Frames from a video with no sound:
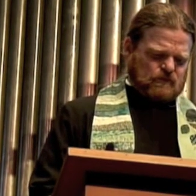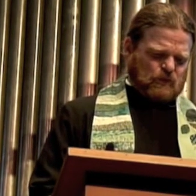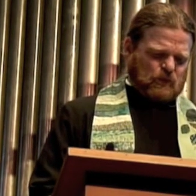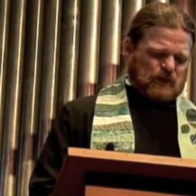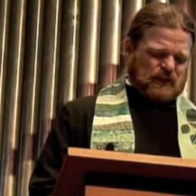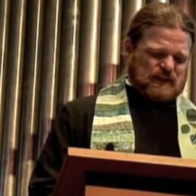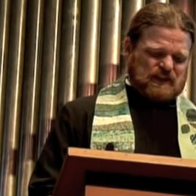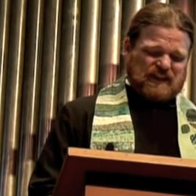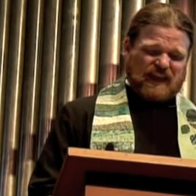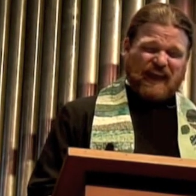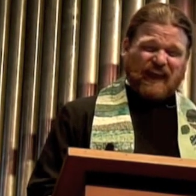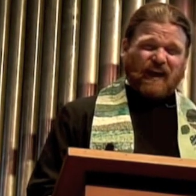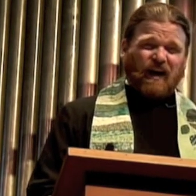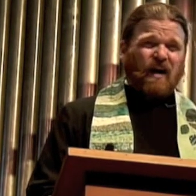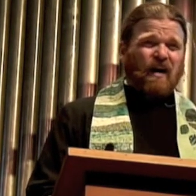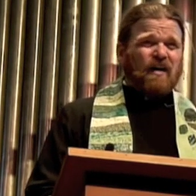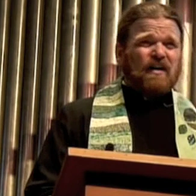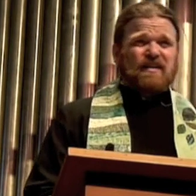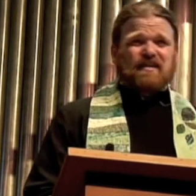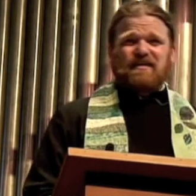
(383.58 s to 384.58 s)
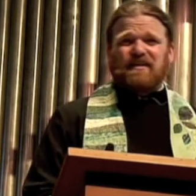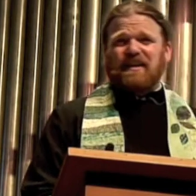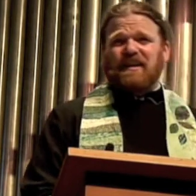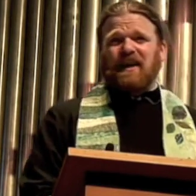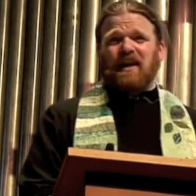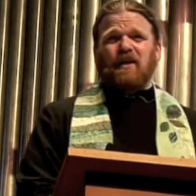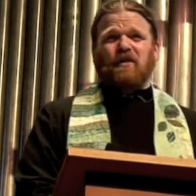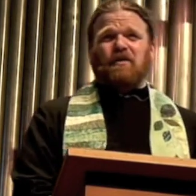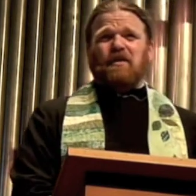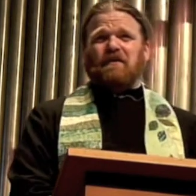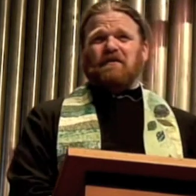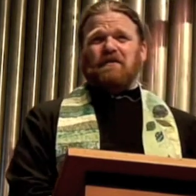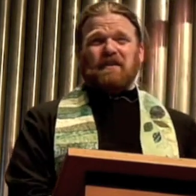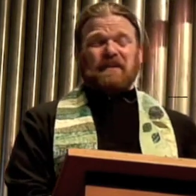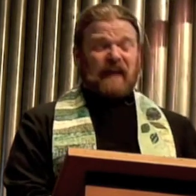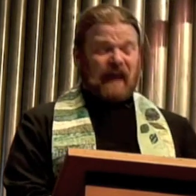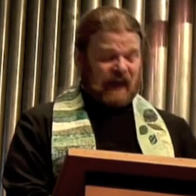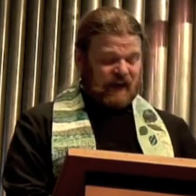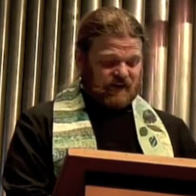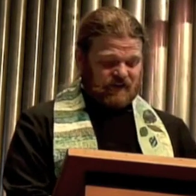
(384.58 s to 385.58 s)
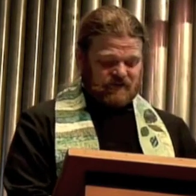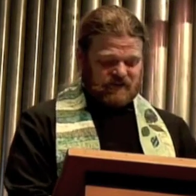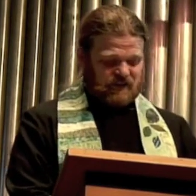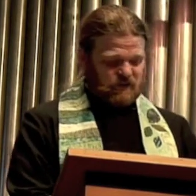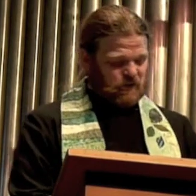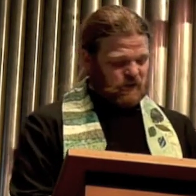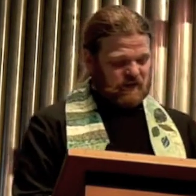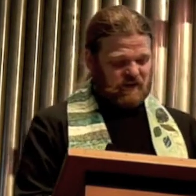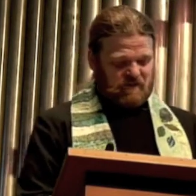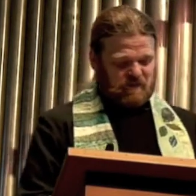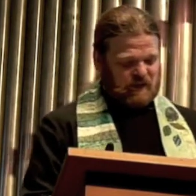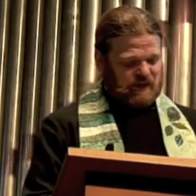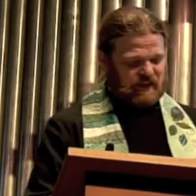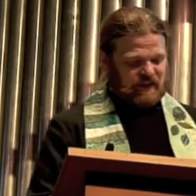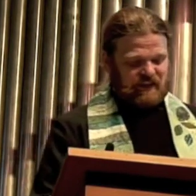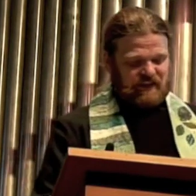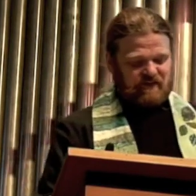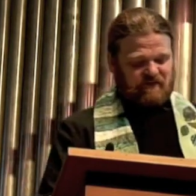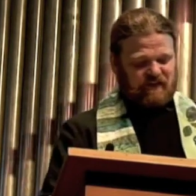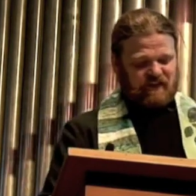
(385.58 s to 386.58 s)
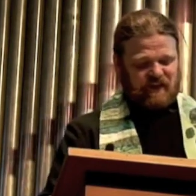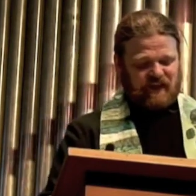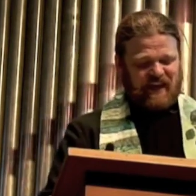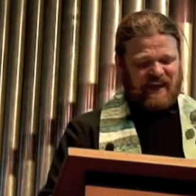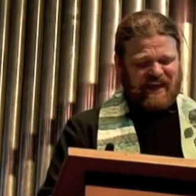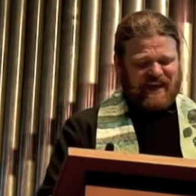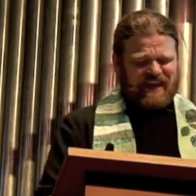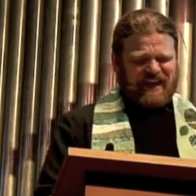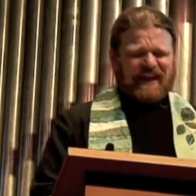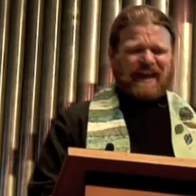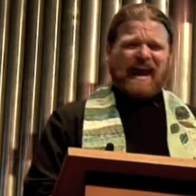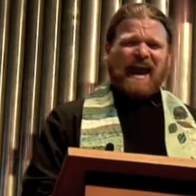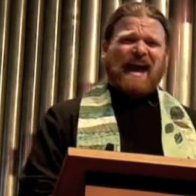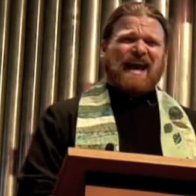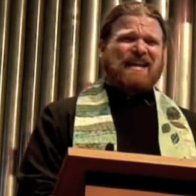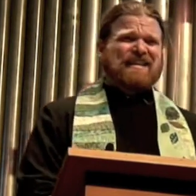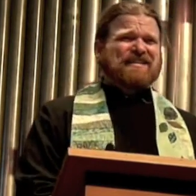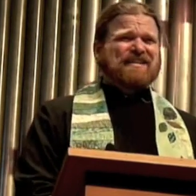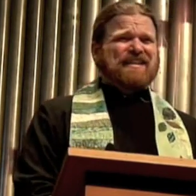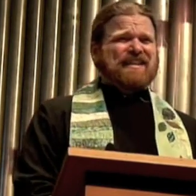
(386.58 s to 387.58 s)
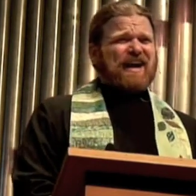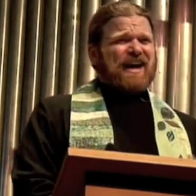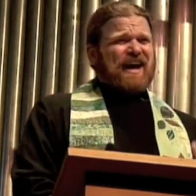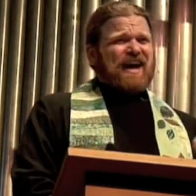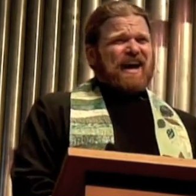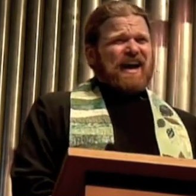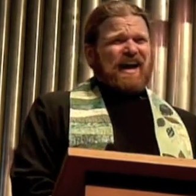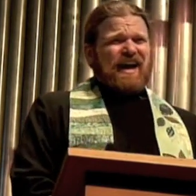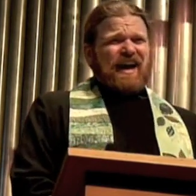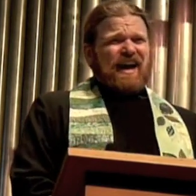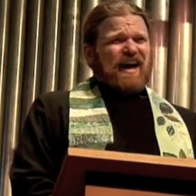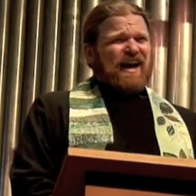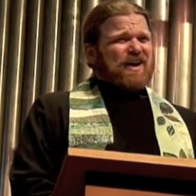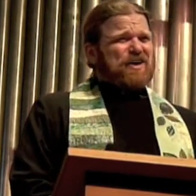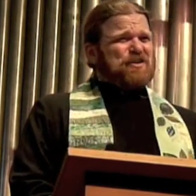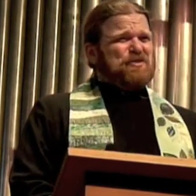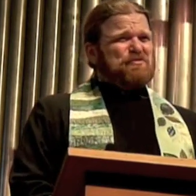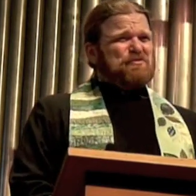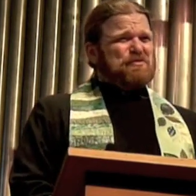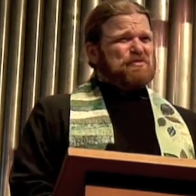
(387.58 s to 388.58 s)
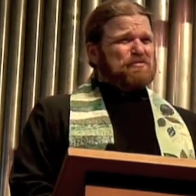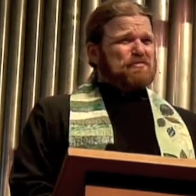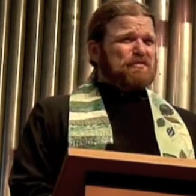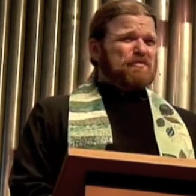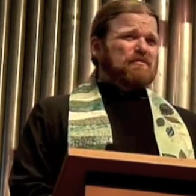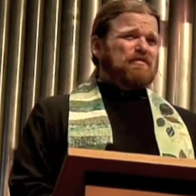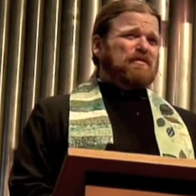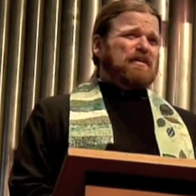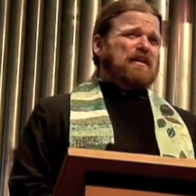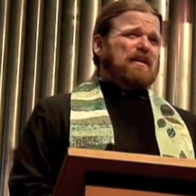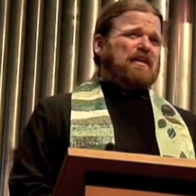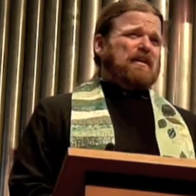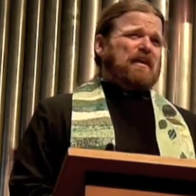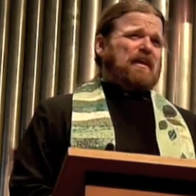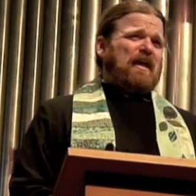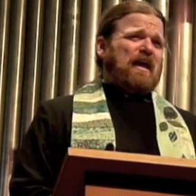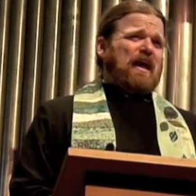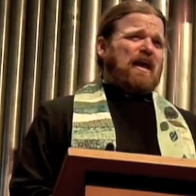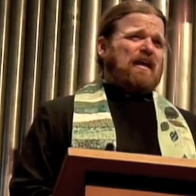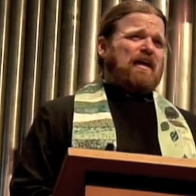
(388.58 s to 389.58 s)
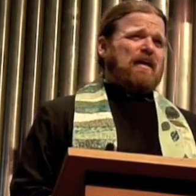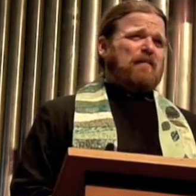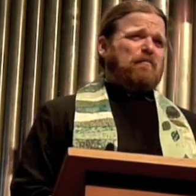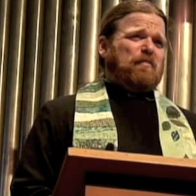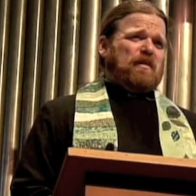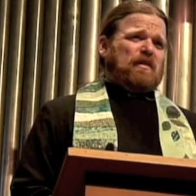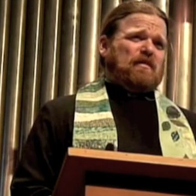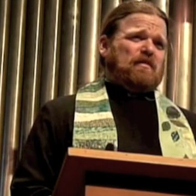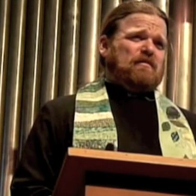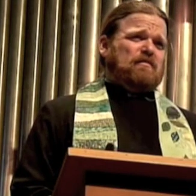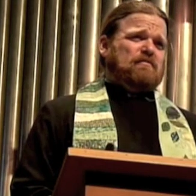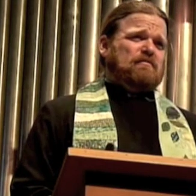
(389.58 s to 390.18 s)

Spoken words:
We can take honest account of the lives that we have been living and ask, are you truly happy?